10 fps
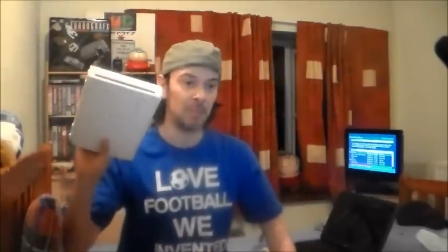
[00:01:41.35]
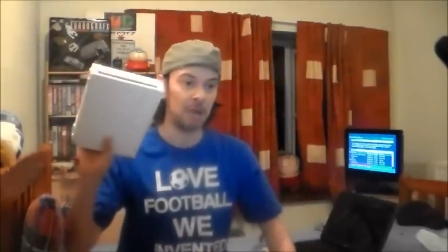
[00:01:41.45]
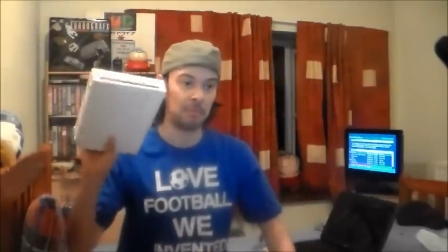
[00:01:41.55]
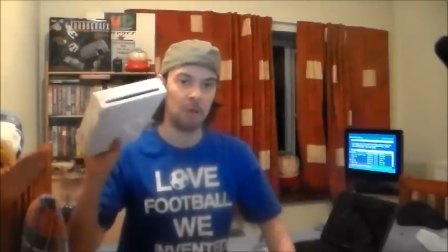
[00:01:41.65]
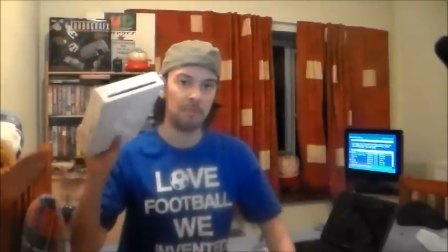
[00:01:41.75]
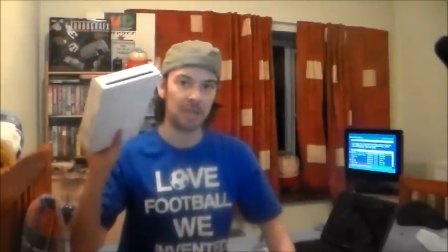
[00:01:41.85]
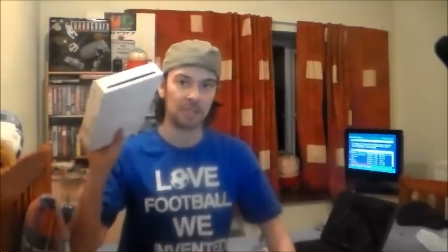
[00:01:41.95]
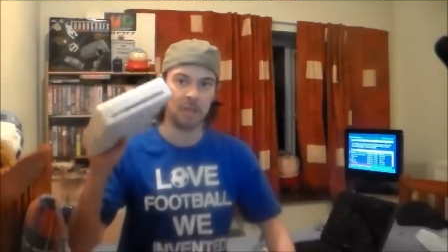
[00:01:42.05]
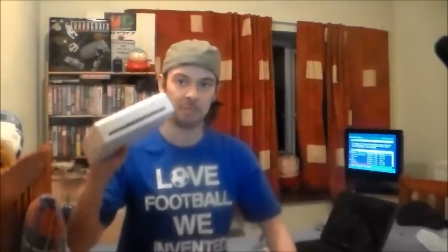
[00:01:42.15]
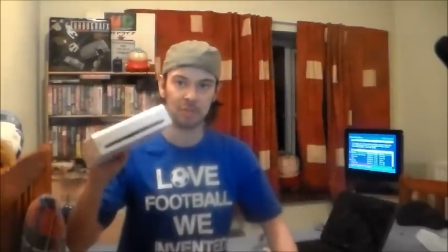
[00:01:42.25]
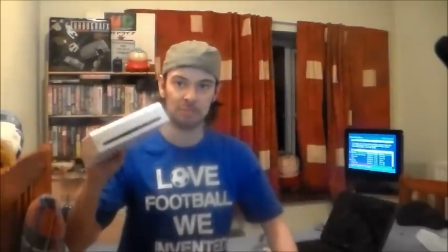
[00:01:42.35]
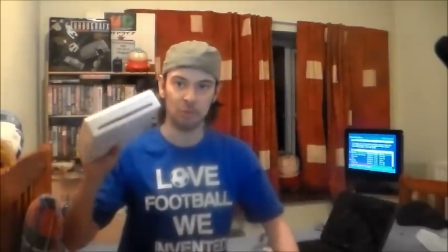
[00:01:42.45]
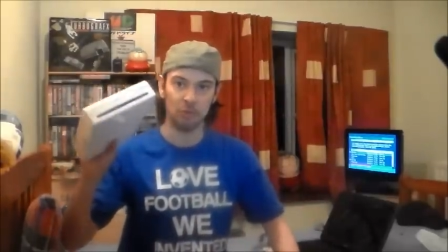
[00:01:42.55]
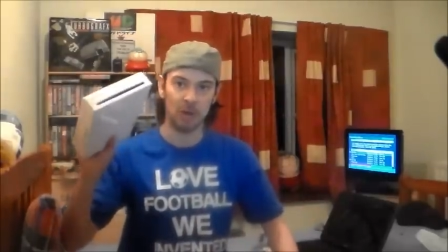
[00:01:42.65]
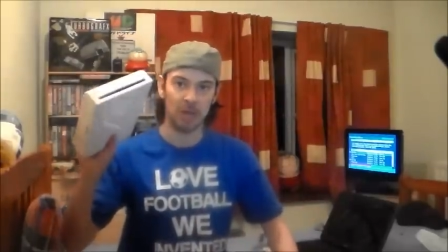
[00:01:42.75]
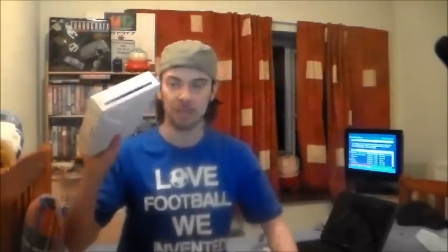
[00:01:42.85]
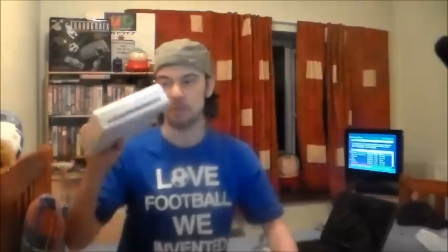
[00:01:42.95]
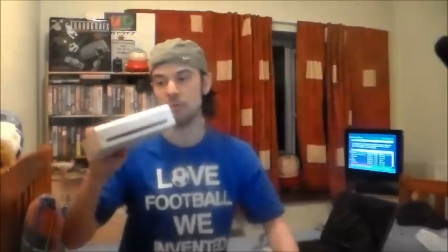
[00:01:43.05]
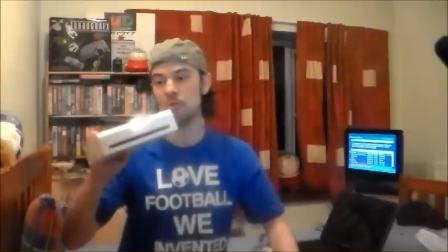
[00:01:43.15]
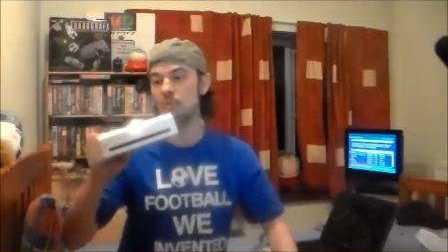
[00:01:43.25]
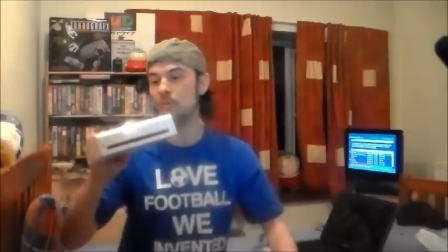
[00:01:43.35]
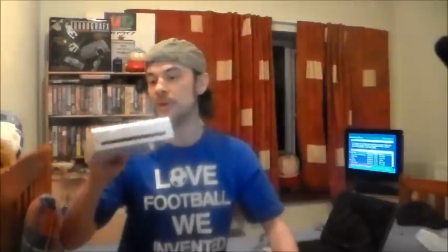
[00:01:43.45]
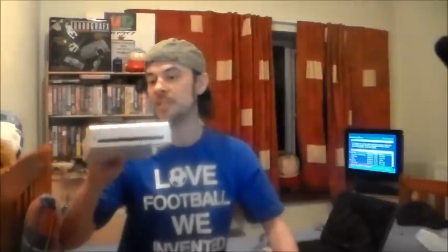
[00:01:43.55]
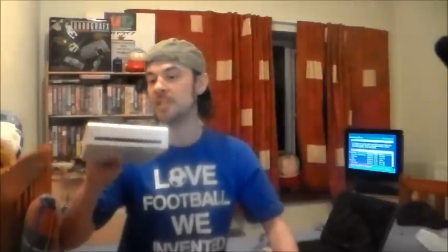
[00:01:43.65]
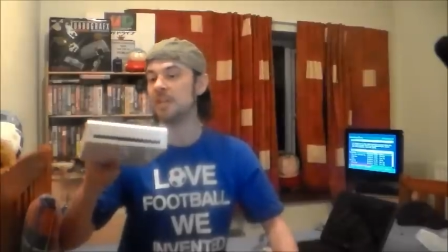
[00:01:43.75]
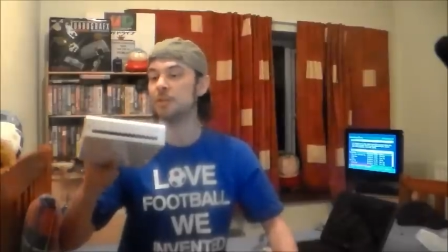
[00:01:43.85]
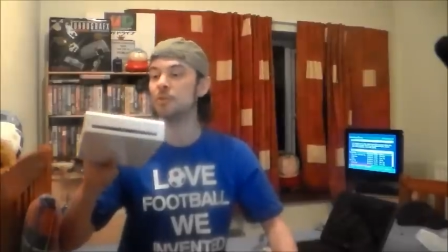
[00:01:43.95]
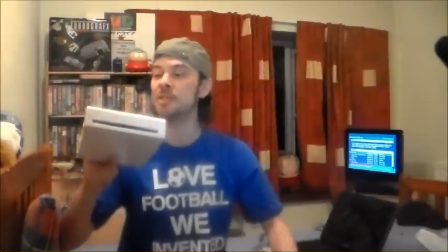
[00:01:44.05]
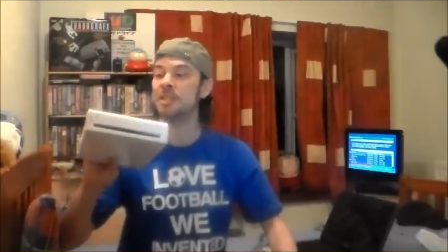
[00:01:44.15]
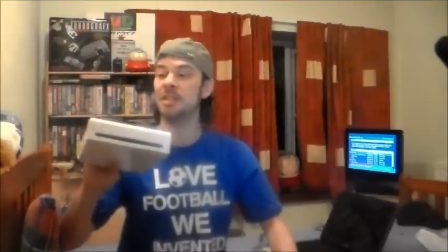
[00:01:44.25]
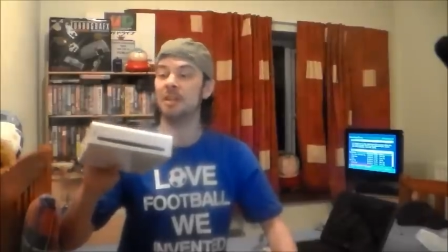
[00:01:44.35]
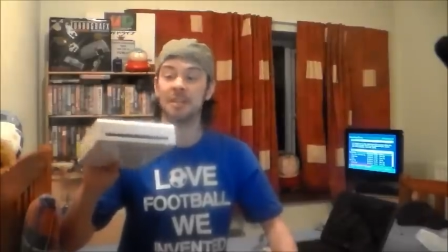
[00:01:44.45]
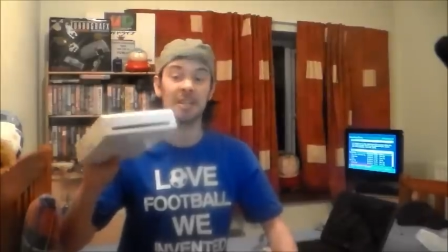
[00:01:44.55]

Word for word: I'm compact, I'm small, I do what I say I do on the tin.